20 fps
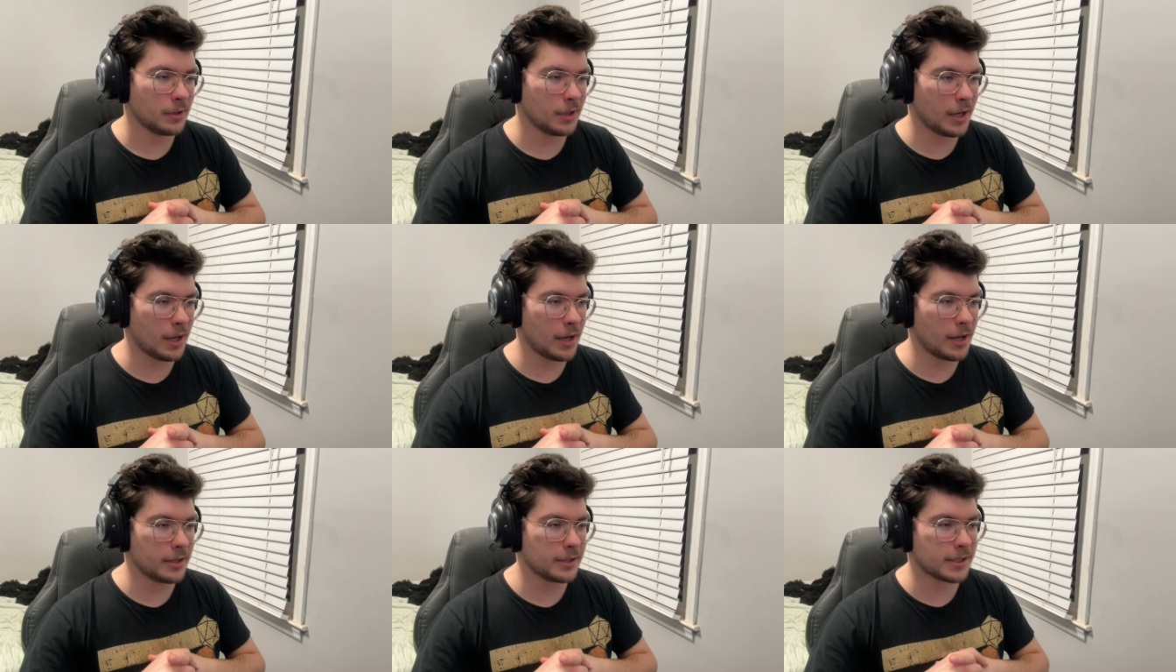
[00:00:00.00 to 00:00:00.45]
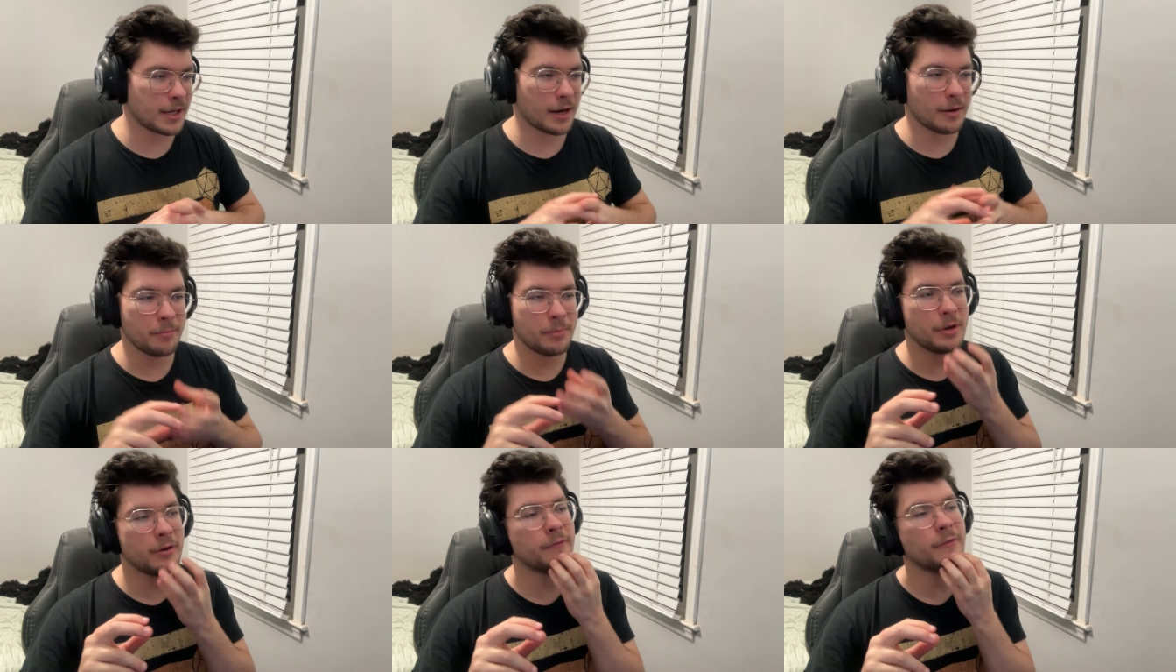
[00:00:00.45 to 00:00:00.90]
Uh, he's got a
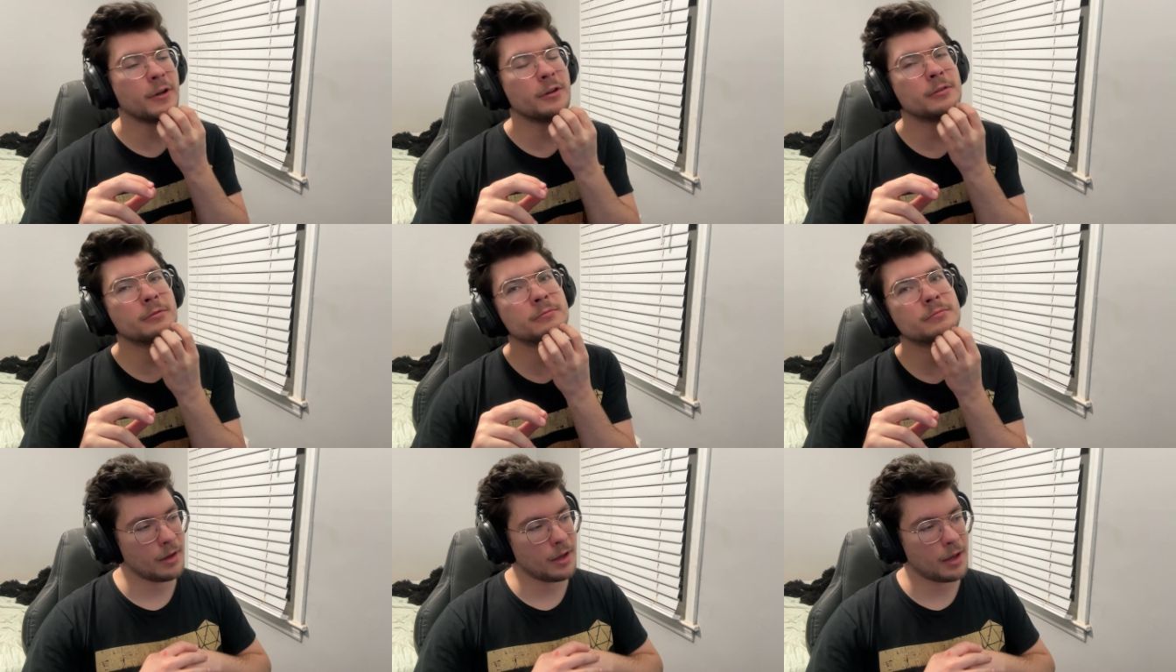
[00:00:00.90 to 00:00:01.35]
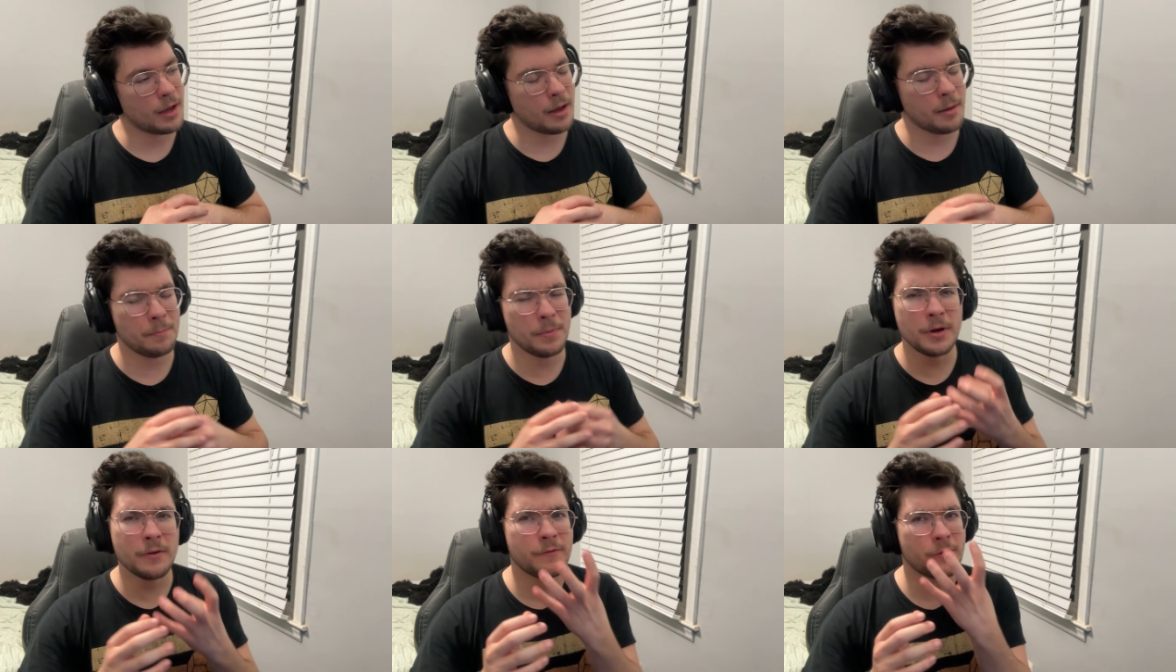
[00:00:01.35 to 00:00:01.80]
bit of a uh, a
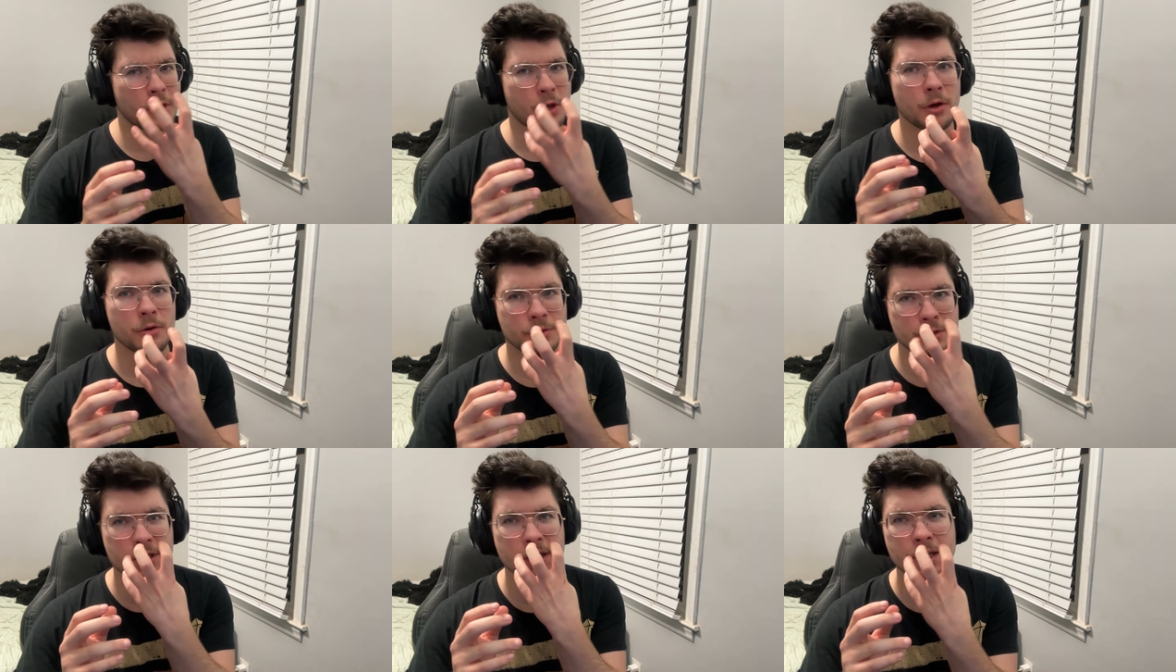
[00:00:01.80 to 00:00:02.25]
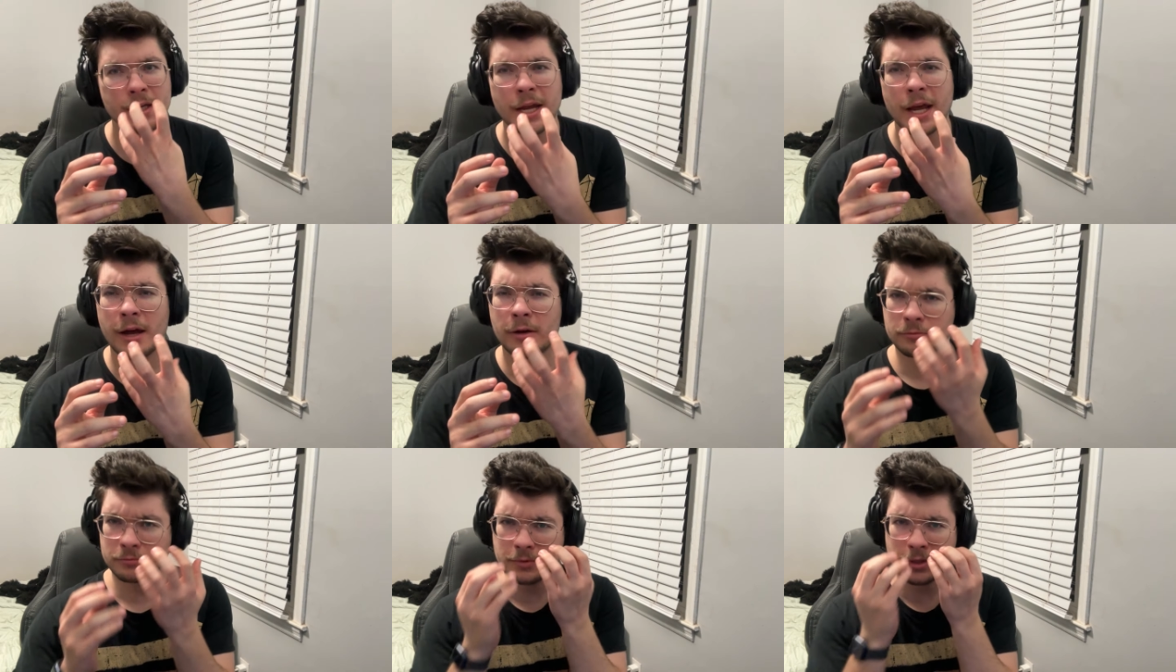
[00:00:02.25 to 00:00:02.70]
bit of a goatee
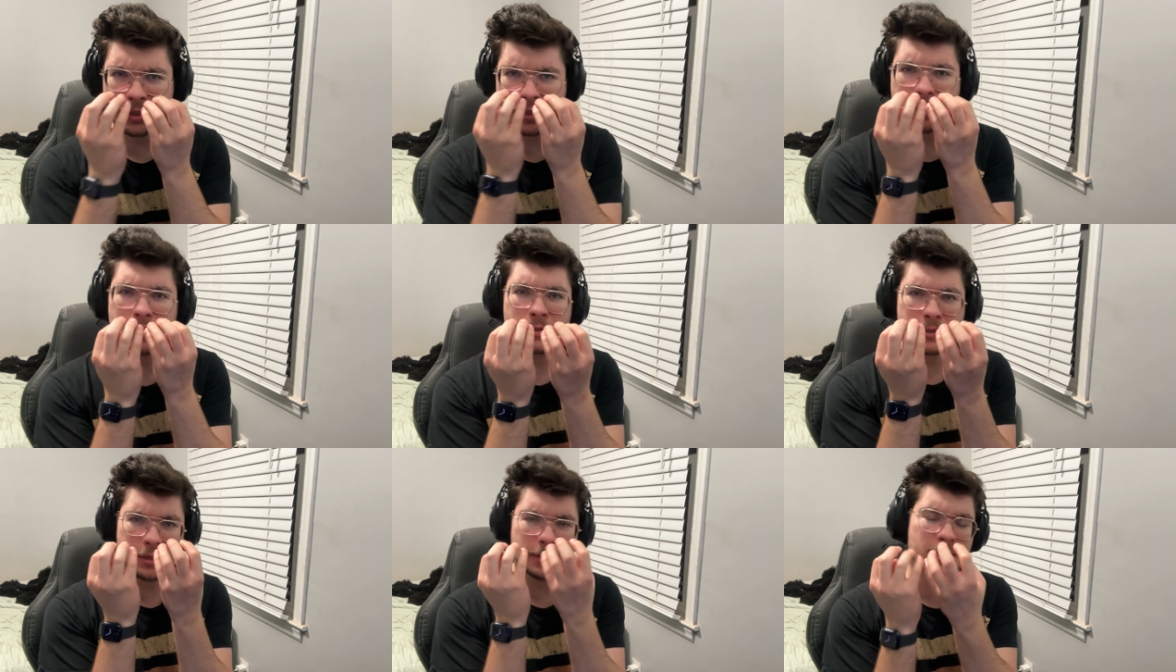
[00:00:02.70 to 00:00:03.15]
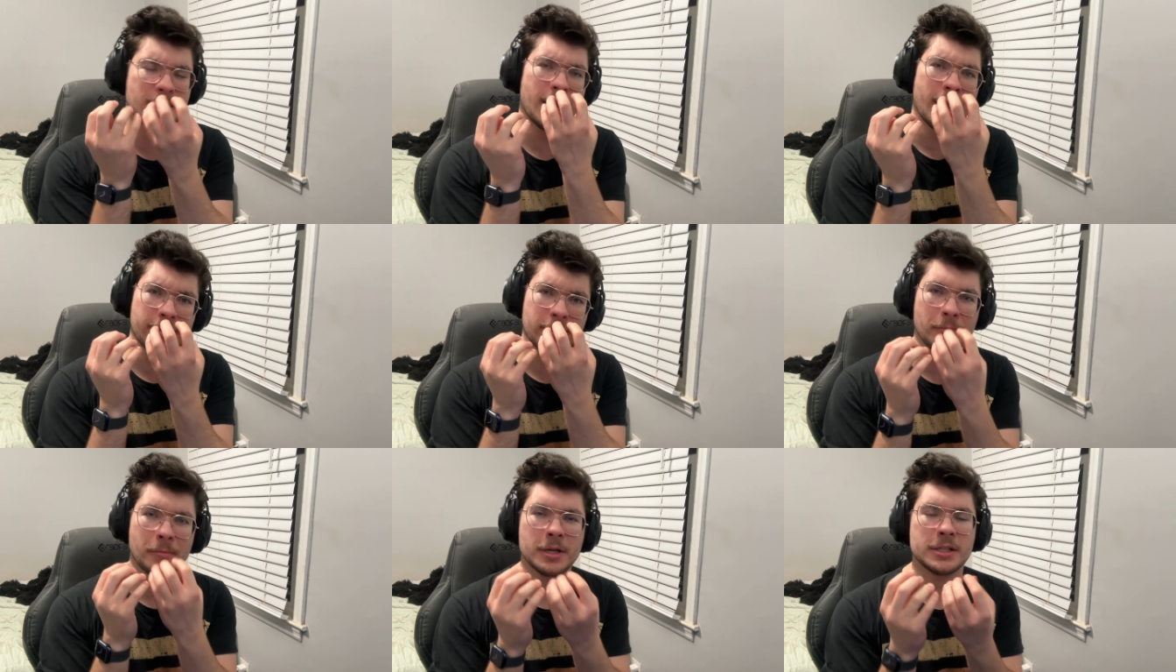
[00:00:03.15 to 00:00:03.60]
now because he
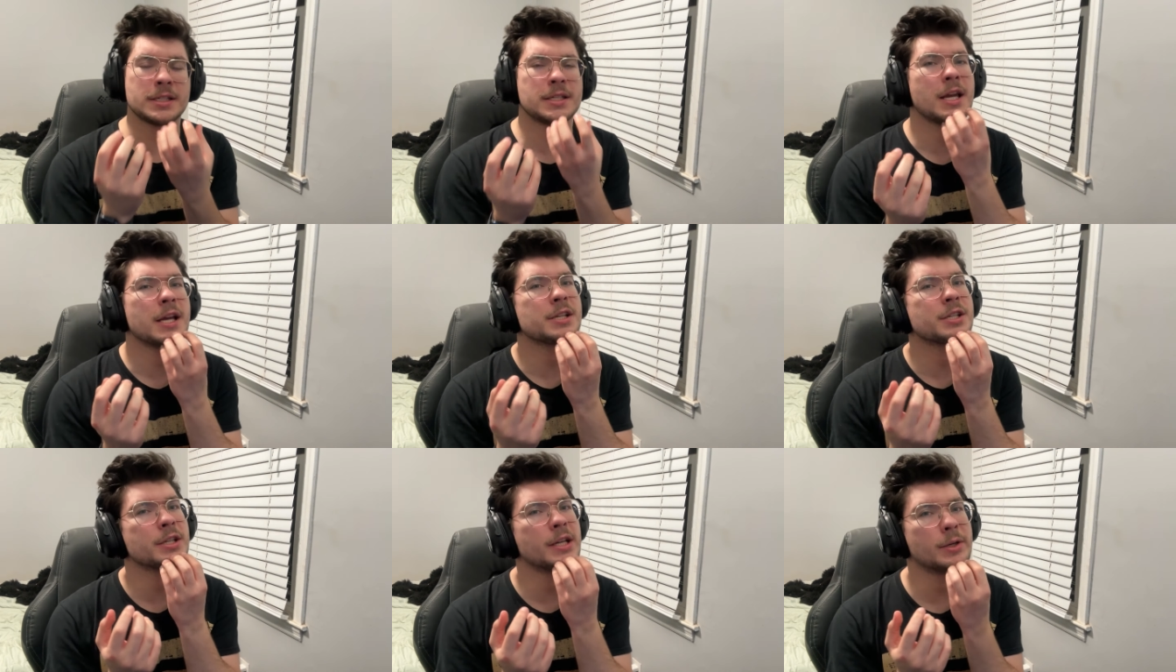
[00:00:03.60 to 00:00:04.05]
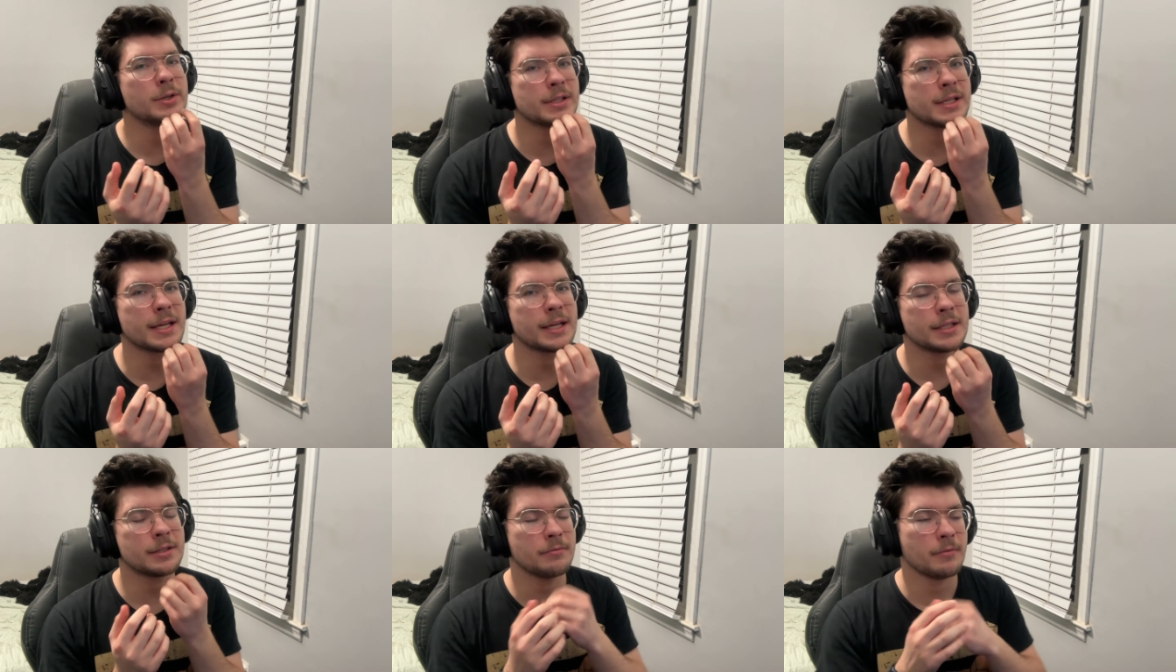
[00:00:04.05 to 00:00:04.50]
had the mustache and now he's
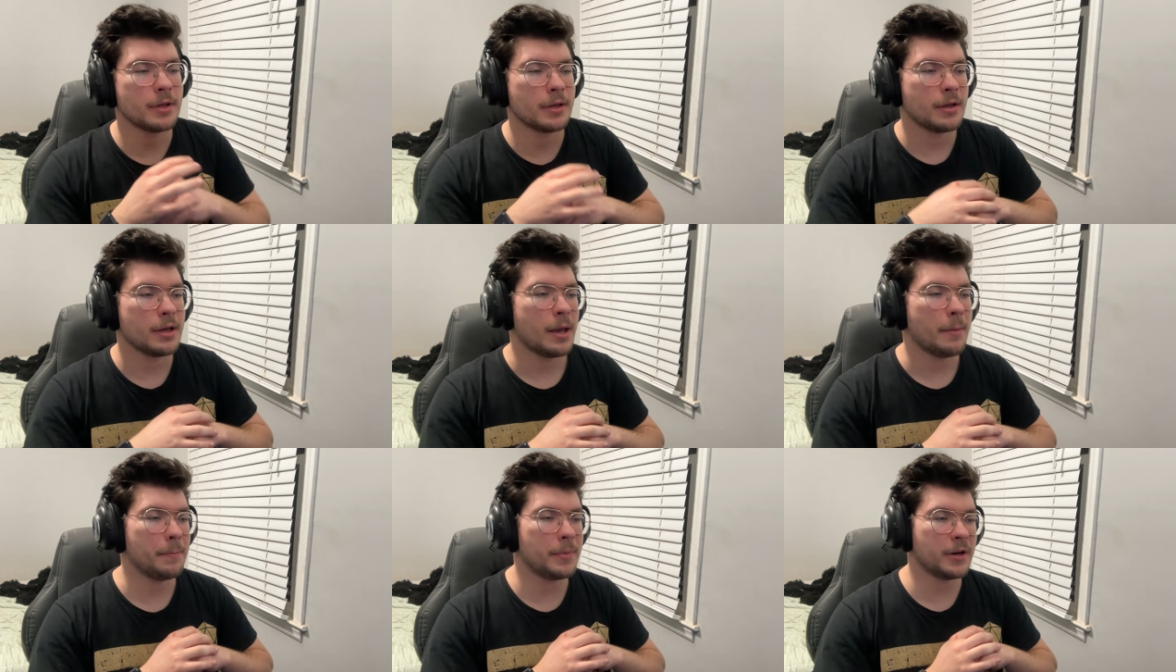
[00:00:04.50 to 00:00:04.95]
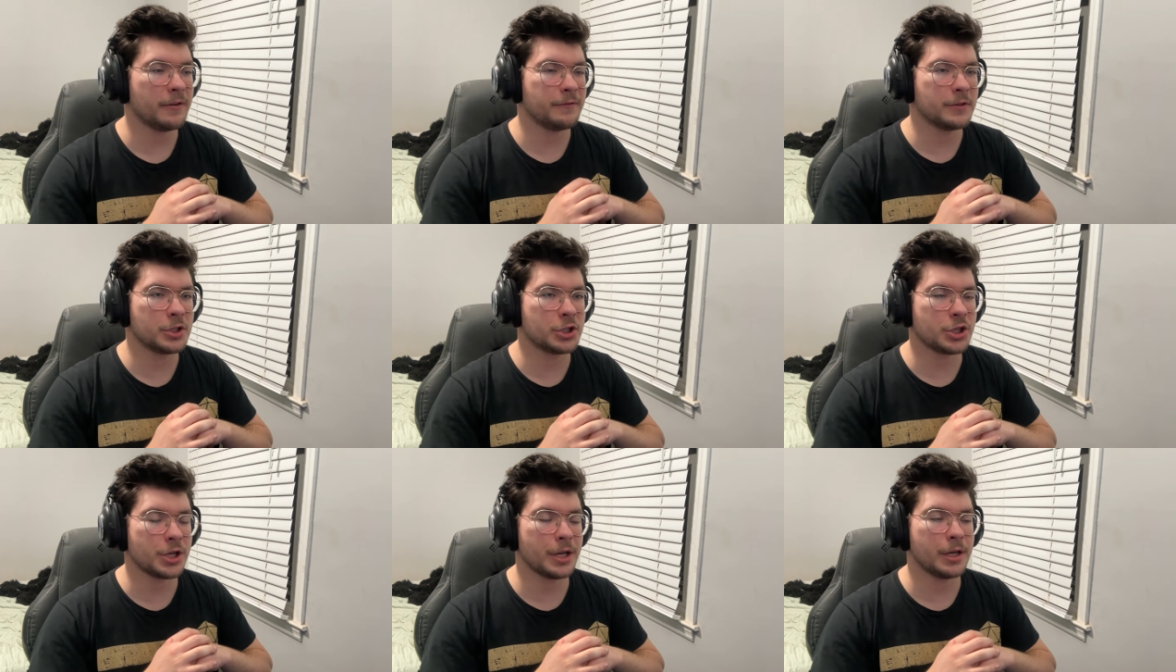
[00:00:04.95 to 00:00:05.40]
got a bit of
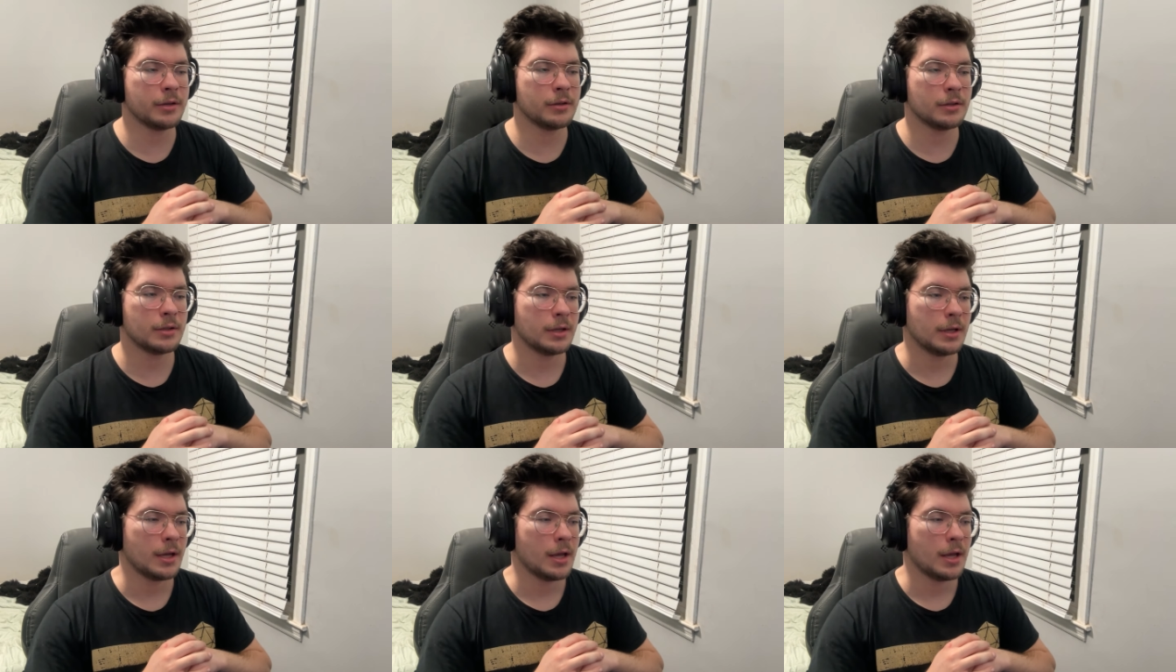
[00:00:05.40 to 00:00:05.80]
the chin,